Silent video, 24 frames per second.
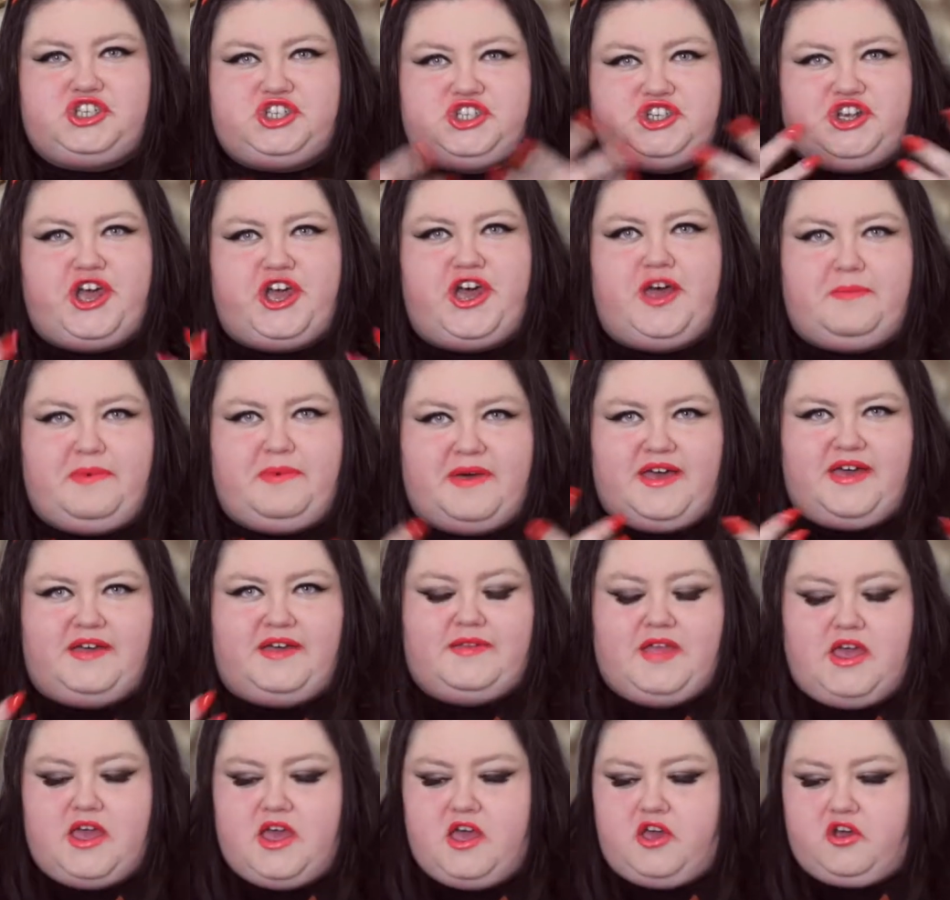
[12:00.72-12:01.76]
sherbet
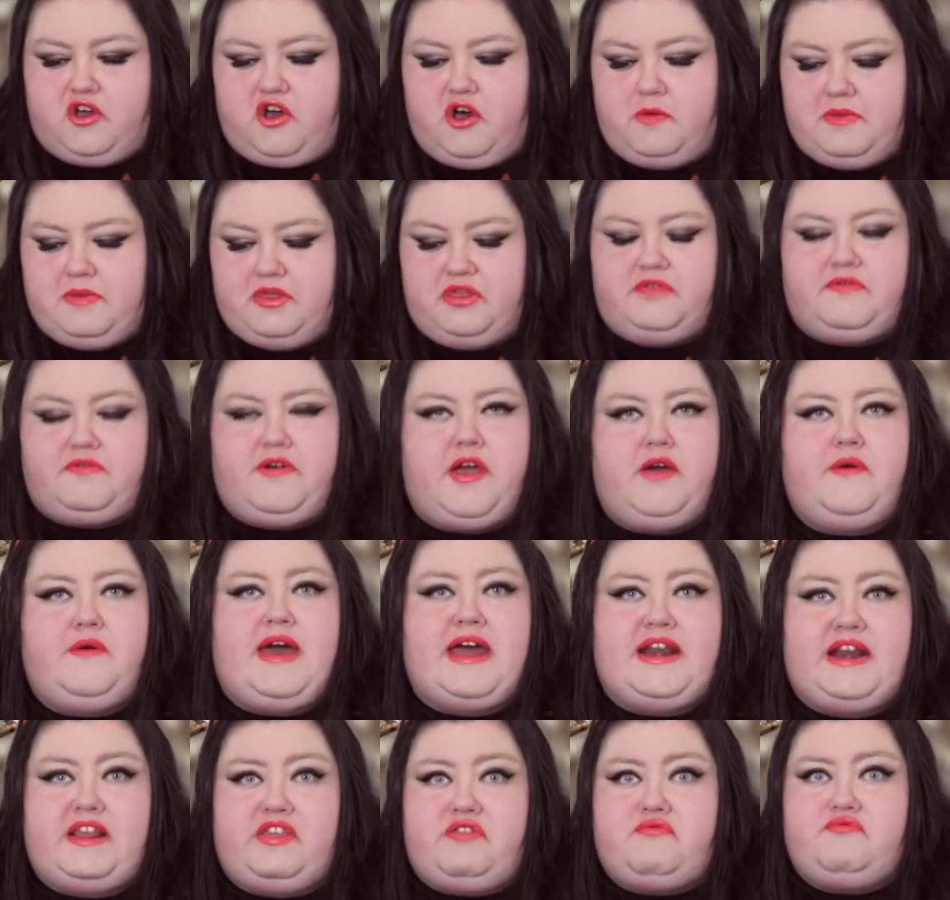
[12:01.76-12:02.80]
coming through,
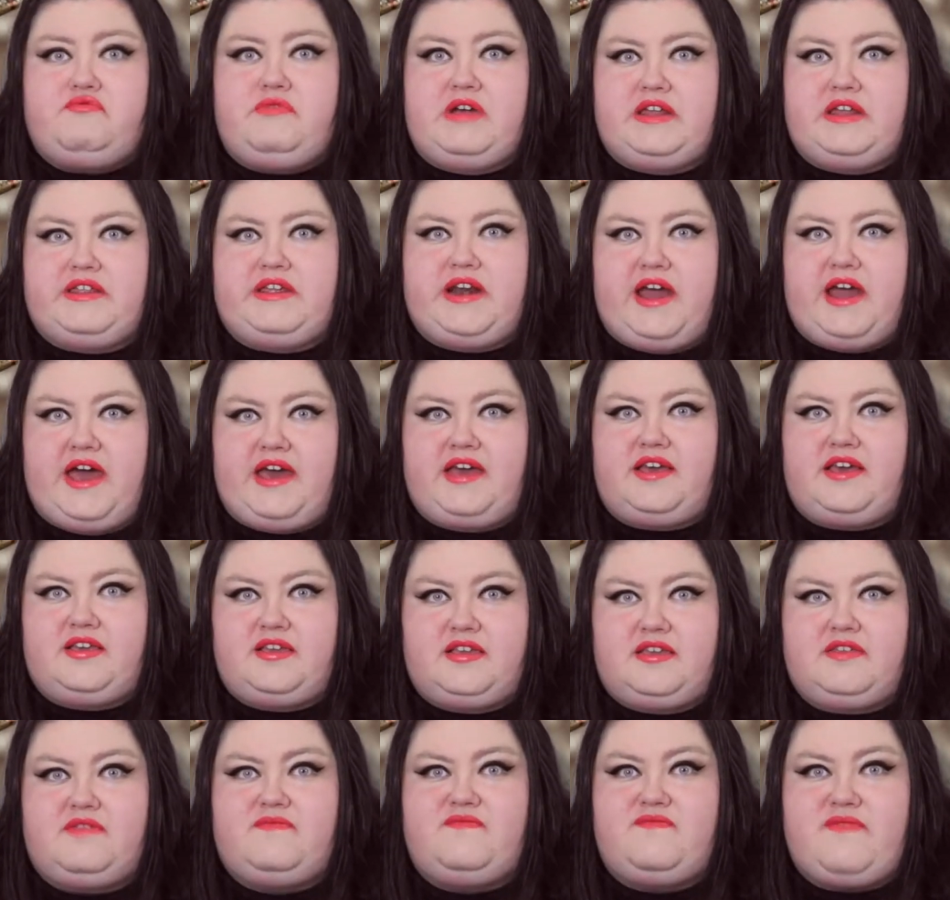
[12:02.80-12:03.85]
and it's really
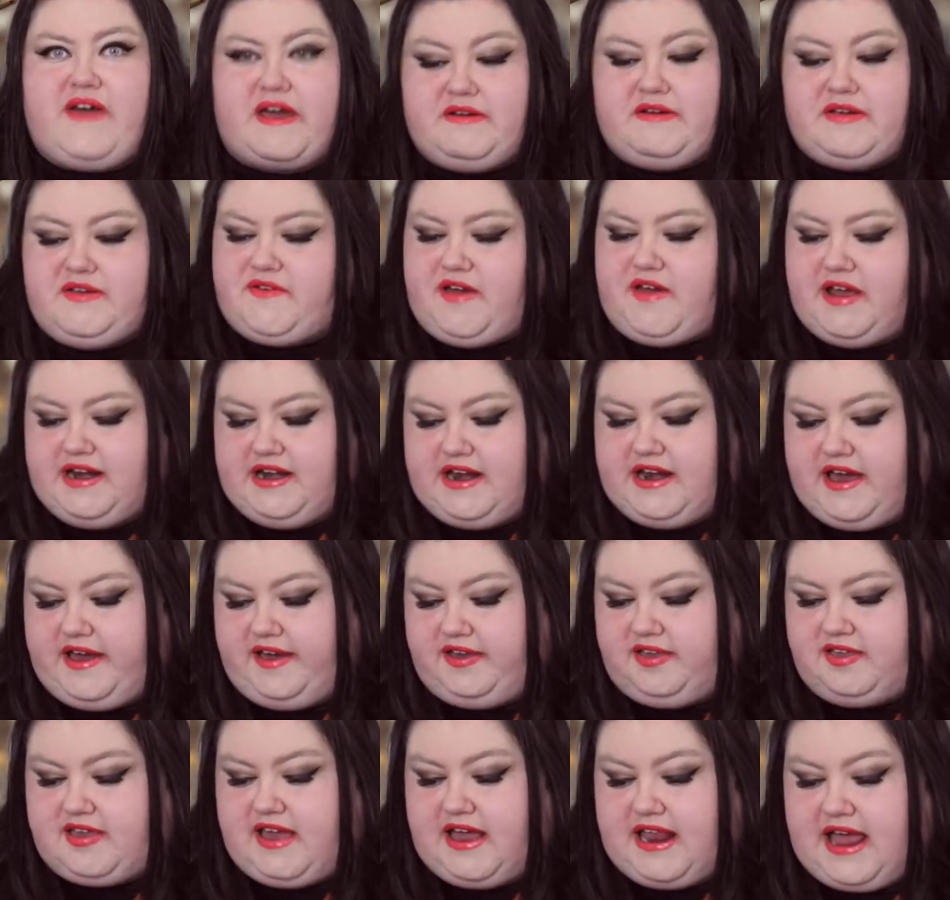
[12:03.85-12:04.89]
nice. Very, very
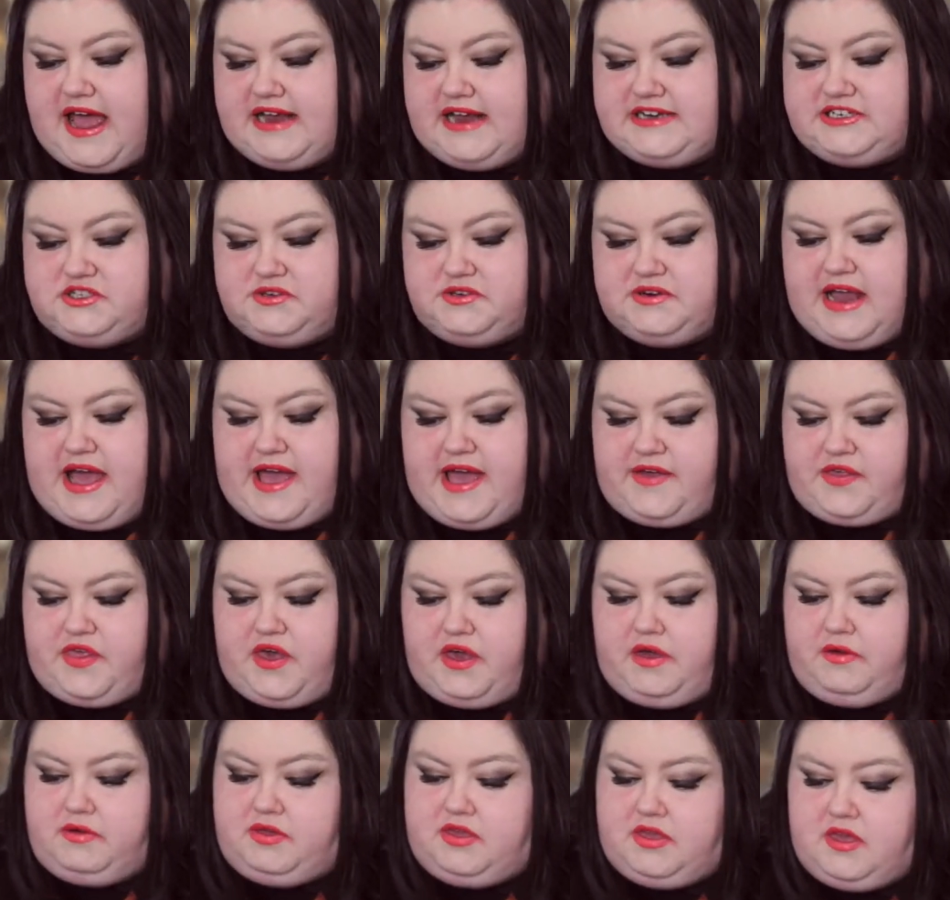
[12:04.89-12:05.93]
nice. I do like
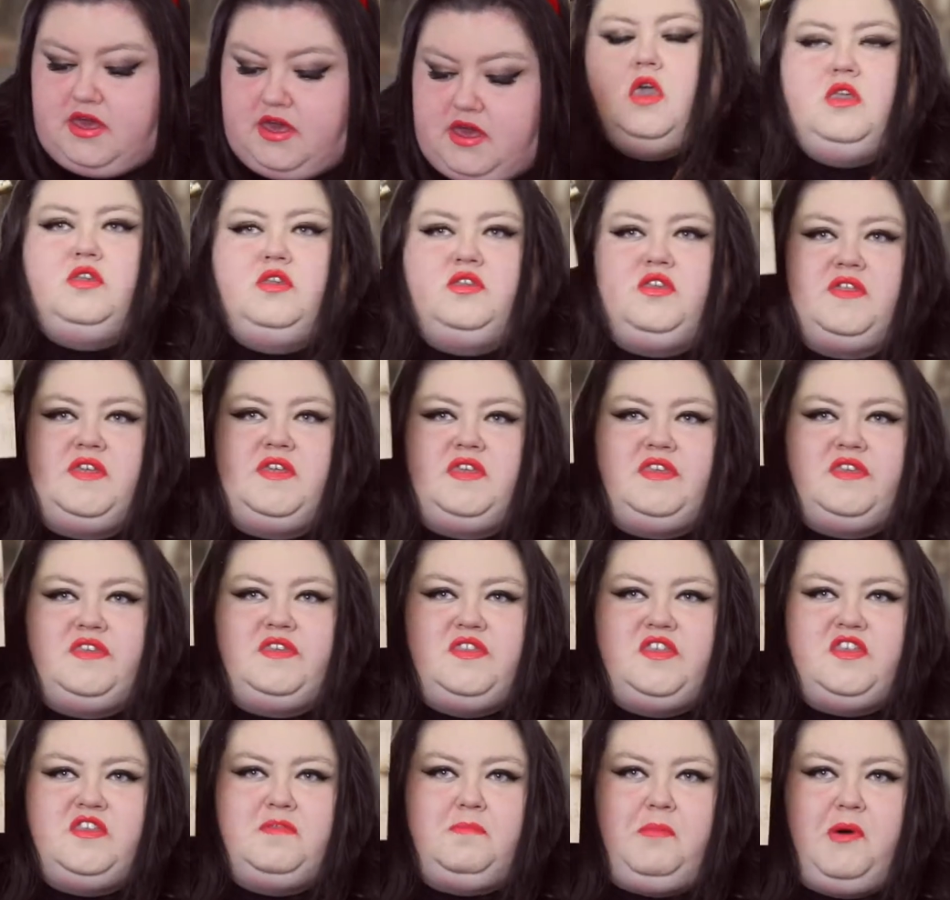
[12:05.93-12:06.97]
those. So this is
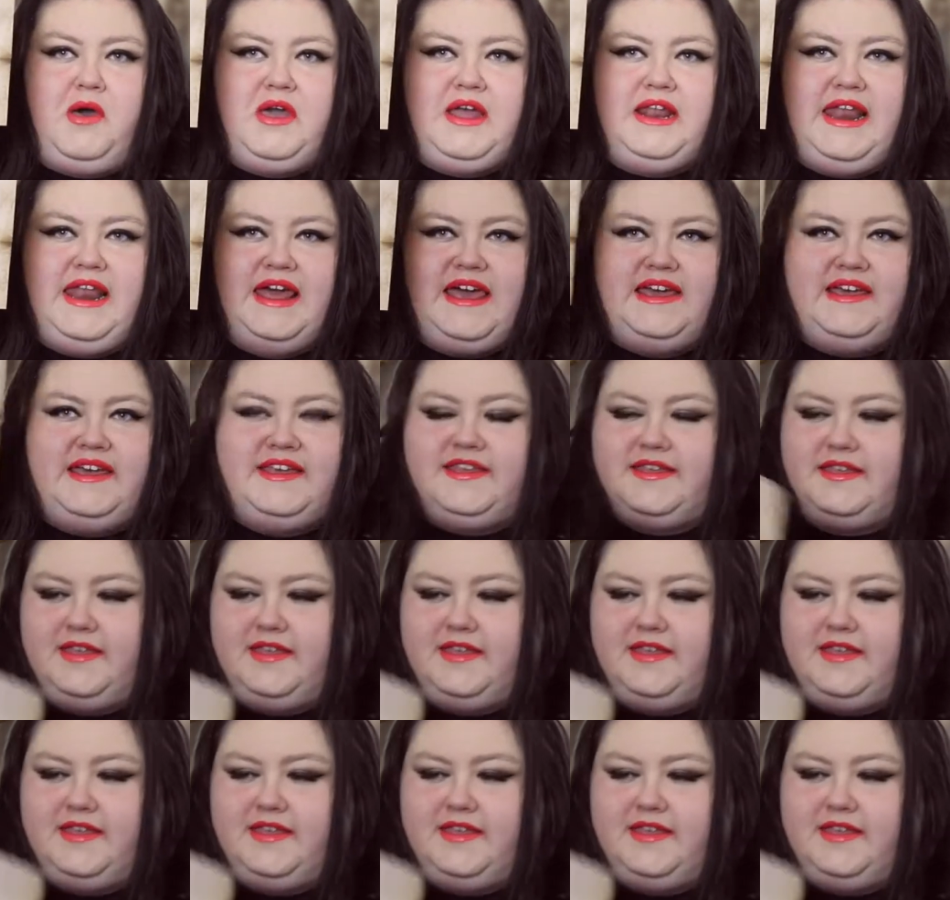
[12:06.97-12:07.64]
the spoiler.